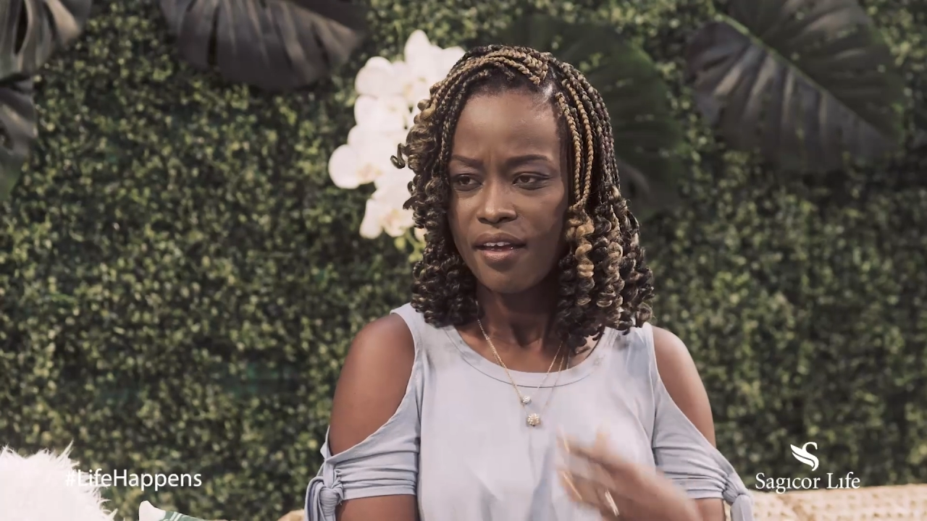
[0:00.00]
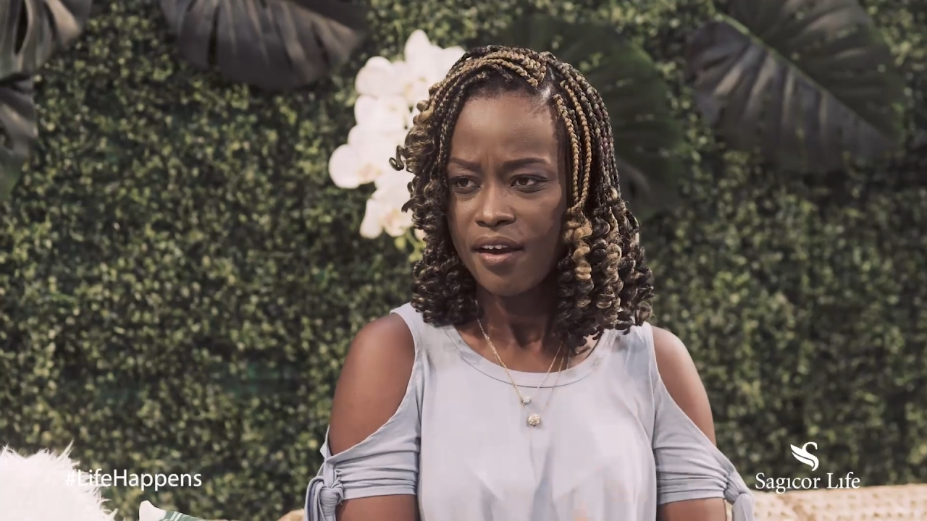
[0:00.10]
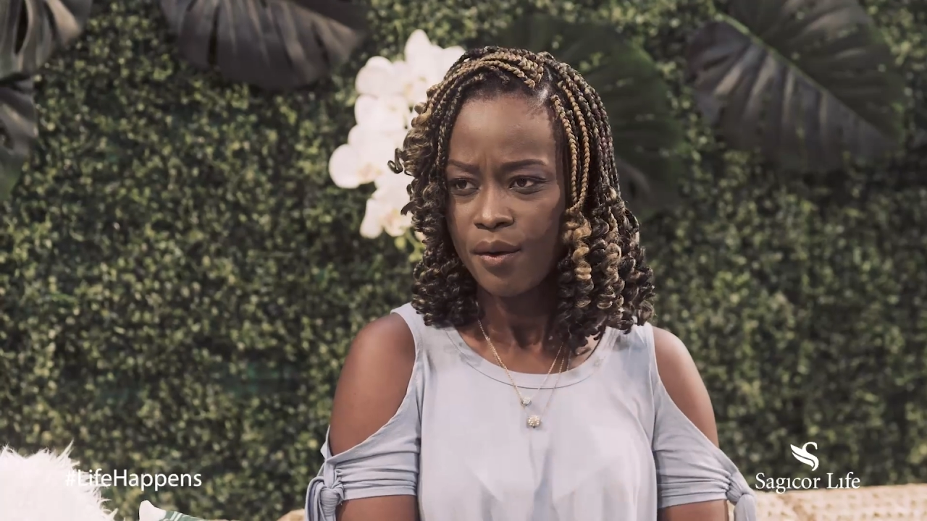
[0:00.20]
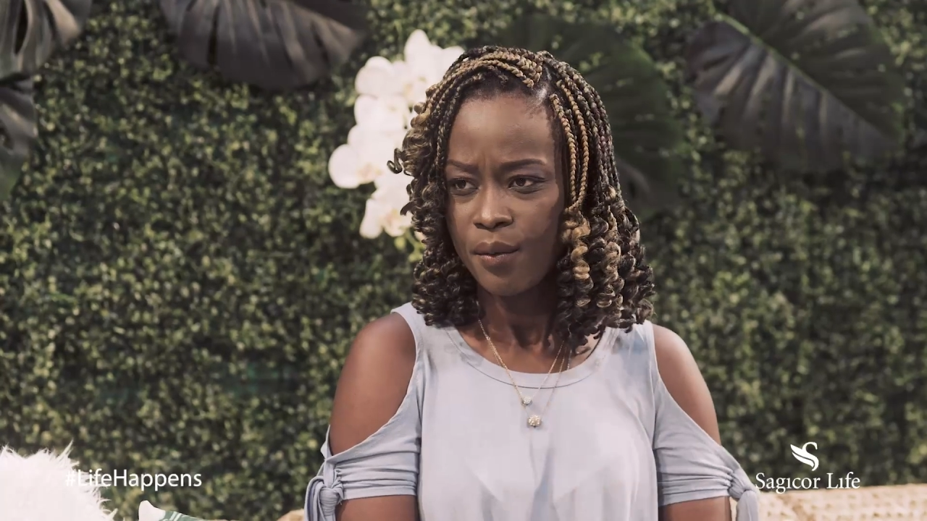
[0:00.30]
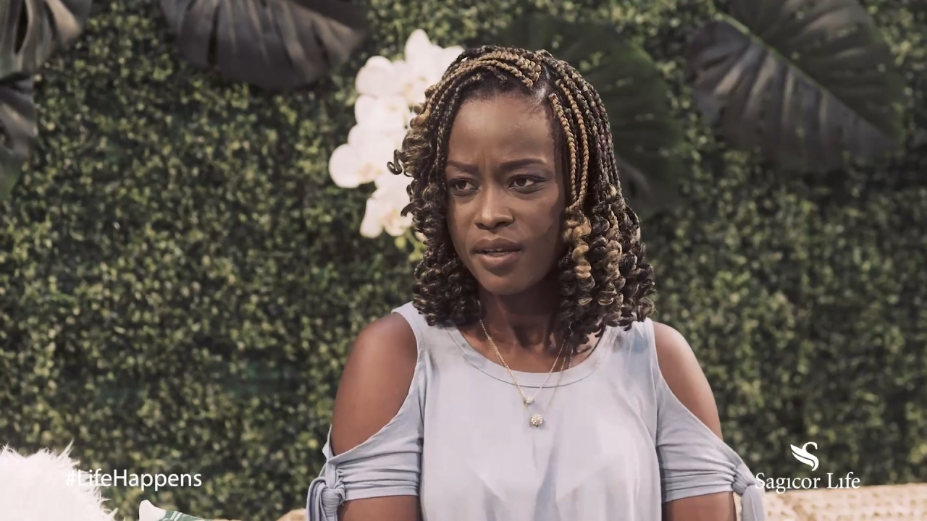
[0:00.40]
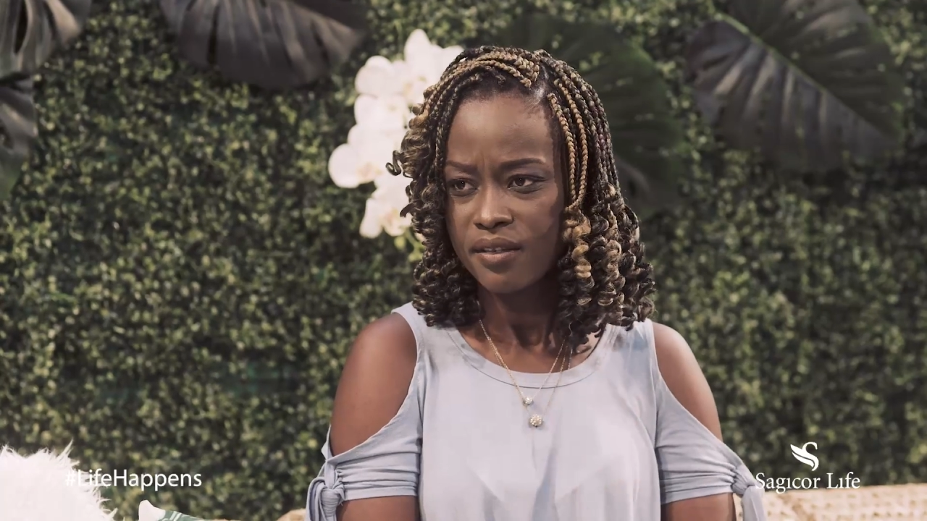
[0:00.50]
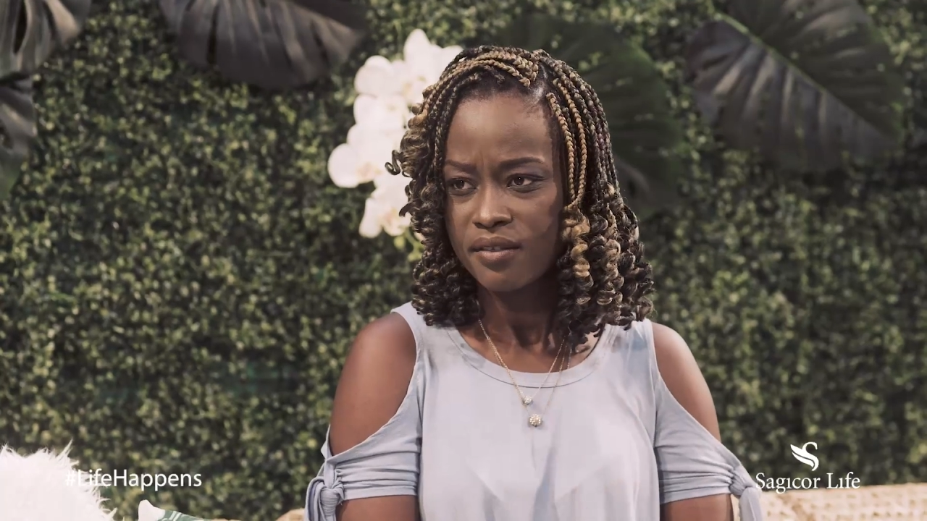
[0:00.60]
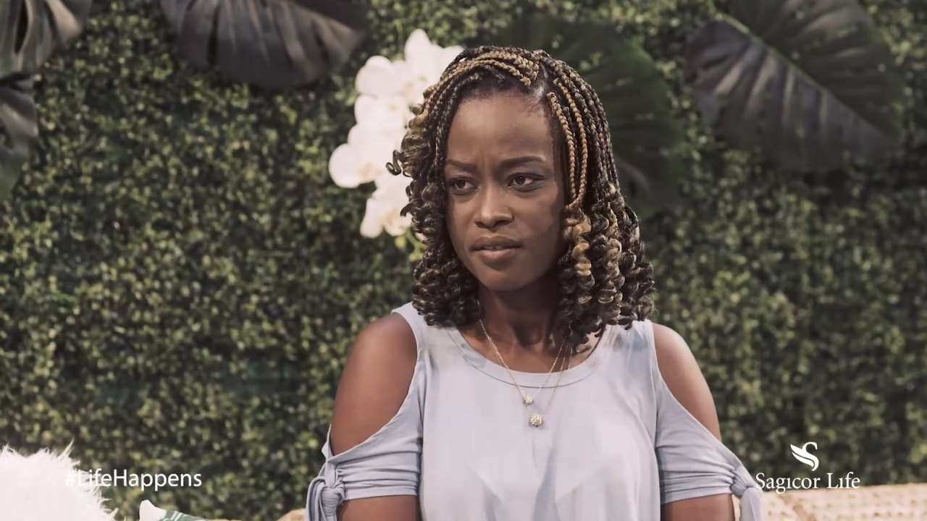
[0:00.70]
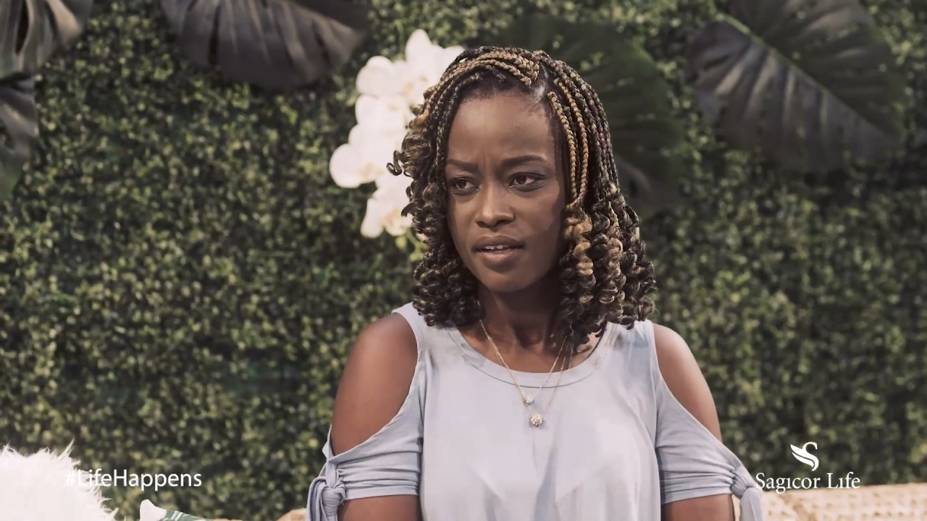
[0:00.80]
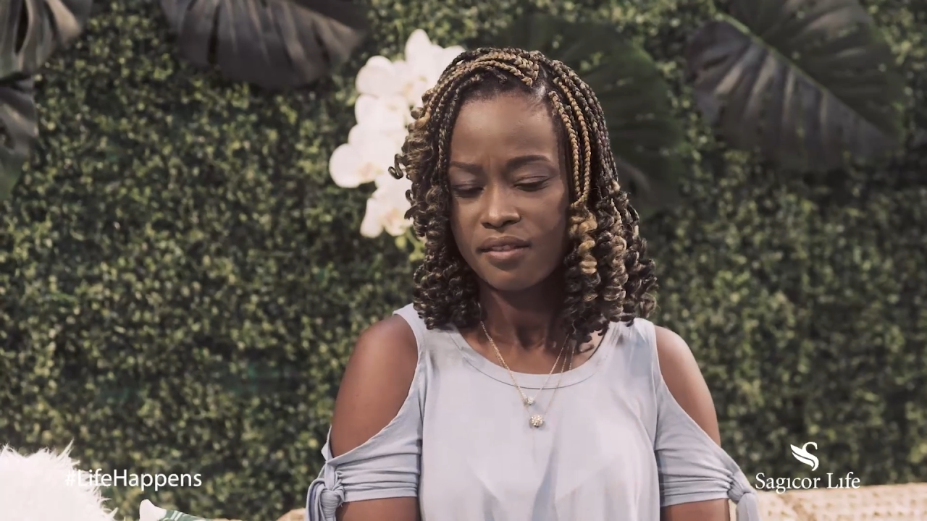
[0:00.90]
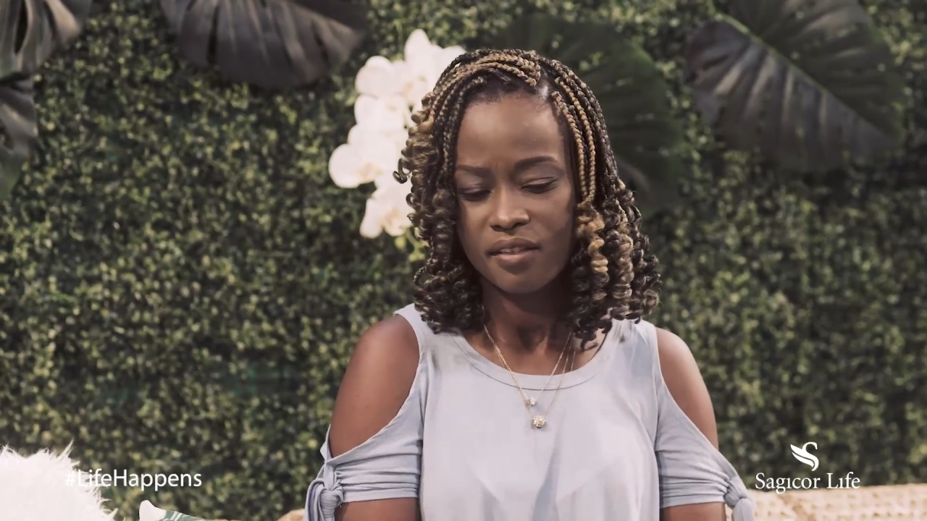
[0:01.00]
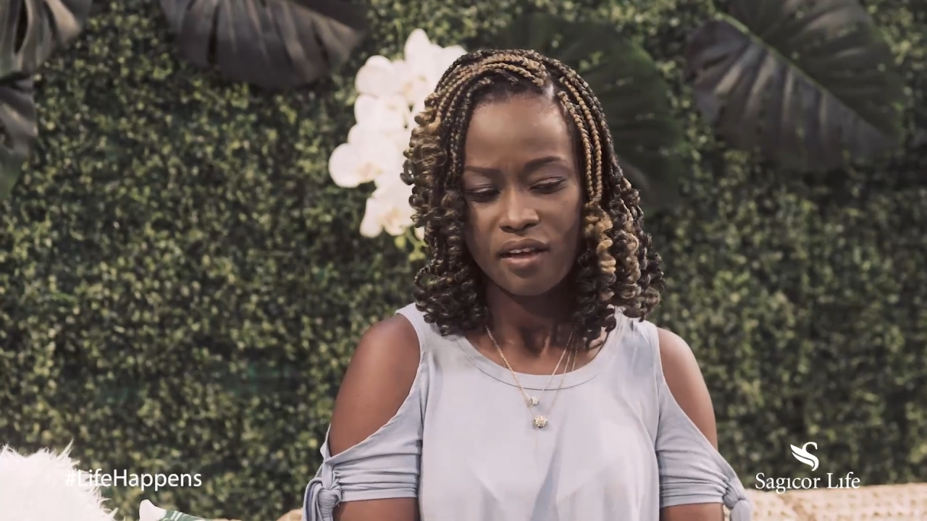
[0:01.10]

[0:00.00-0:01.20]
airways that's